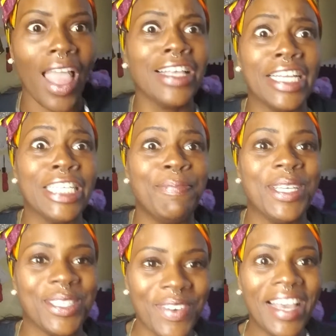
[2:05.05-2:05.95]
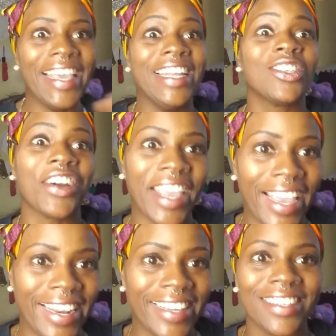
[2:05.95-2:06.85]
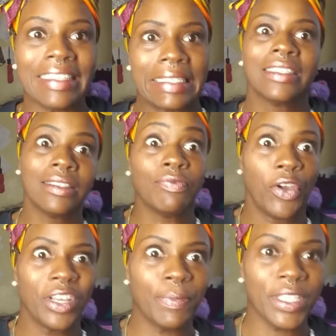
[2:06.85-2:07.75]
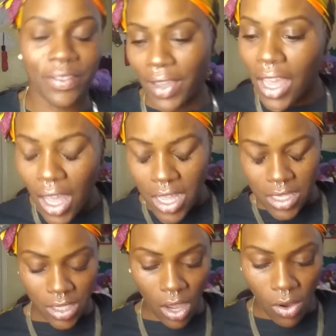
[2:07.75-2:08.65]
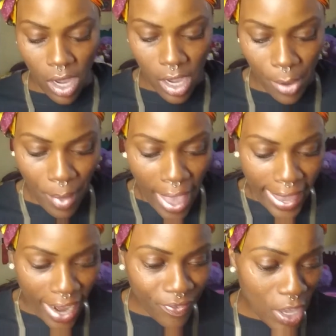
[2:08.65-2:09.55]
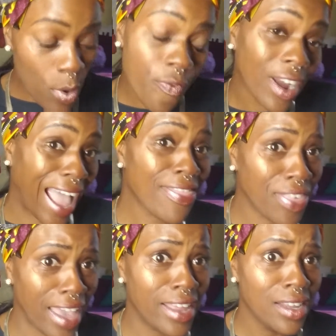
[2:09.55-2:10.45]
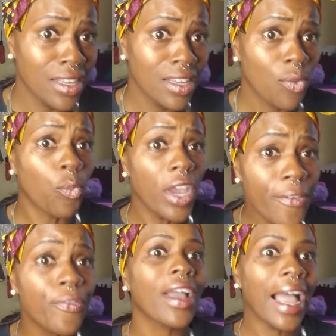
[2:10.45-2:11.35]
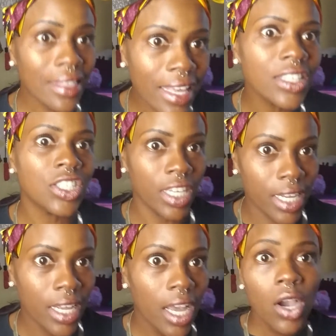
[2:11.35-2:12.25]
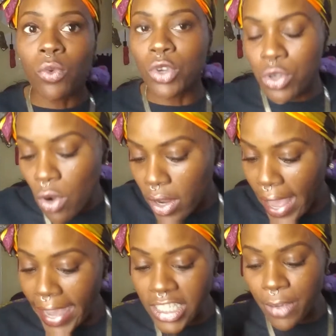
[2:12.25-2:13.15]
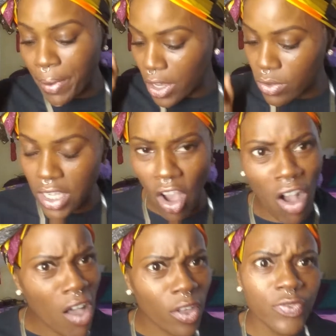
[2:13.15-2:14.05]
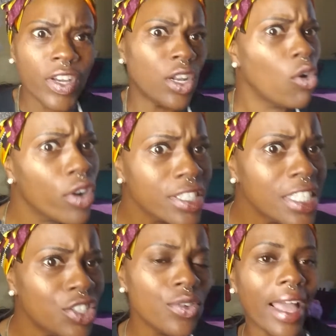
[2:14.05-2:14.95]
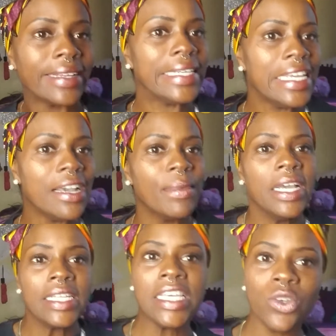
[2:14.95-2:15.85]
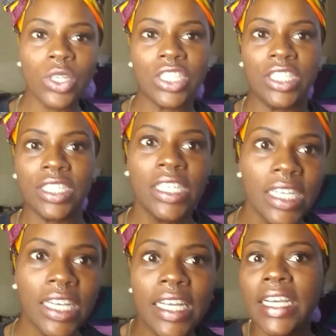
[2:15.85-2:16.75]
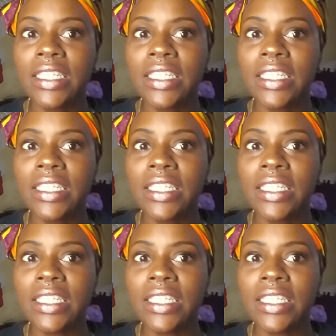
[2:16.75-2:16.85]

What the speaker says: I said expensive. It is organic. Very expensive. So, and I think we forgot that. We forgot that shit. When you go in the HEB and you see all those fucking oranges, you're like, damn, these oranges look good.